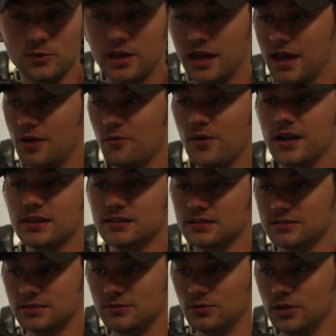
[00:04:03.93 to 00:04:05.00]
We can't wait to
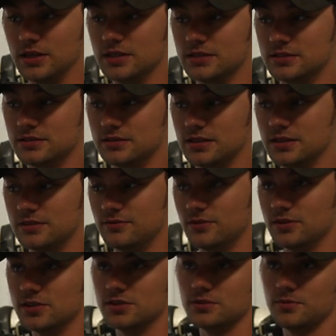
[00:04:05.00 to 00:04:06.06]
see what his, his
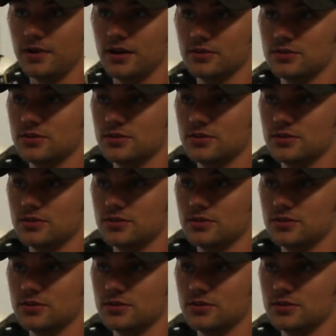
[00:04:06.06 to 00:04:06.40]
footage is about.